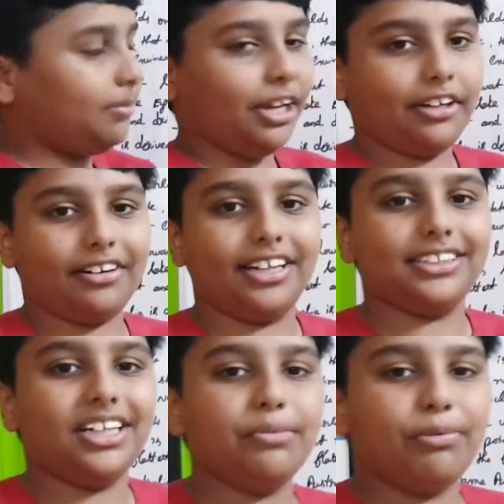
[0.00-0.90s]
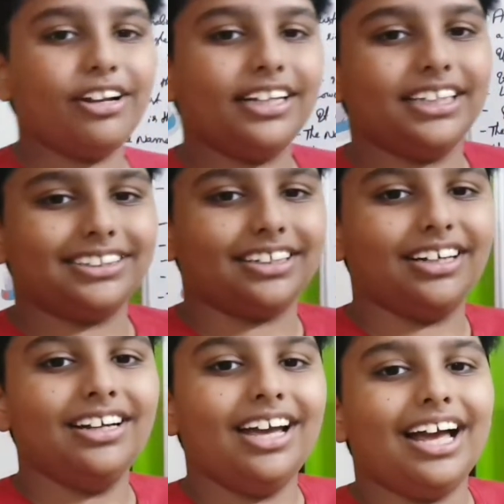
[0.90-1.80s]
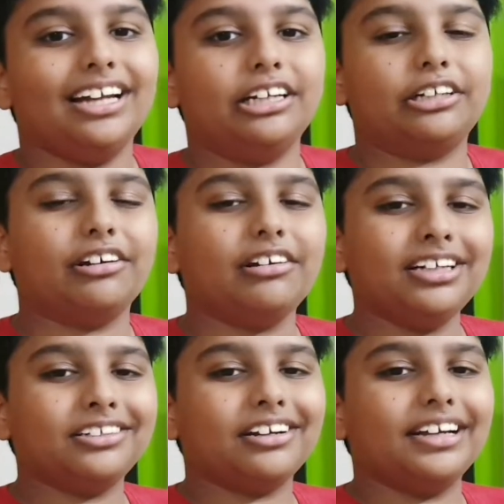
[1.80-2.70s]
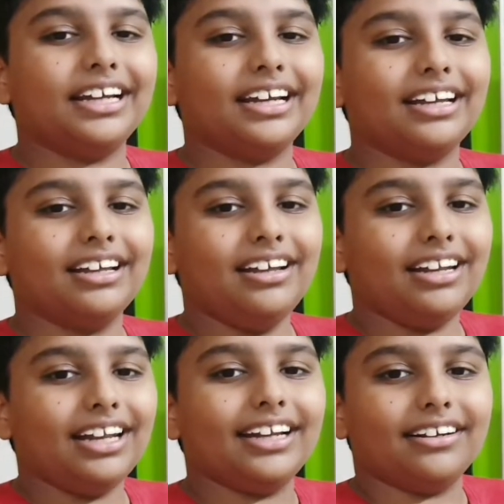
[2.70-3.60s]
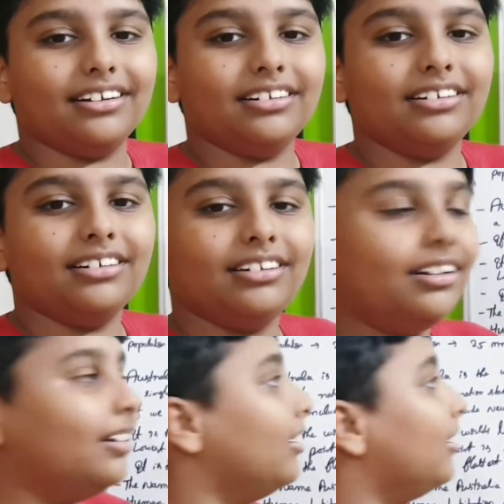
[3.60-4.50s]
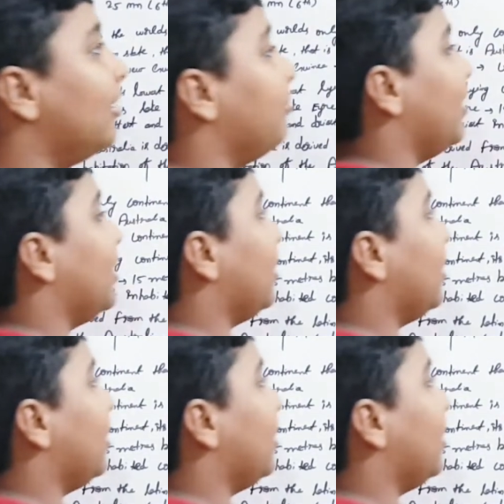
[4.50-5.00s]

Micronesia and Polynesia. I will draw a drawing later with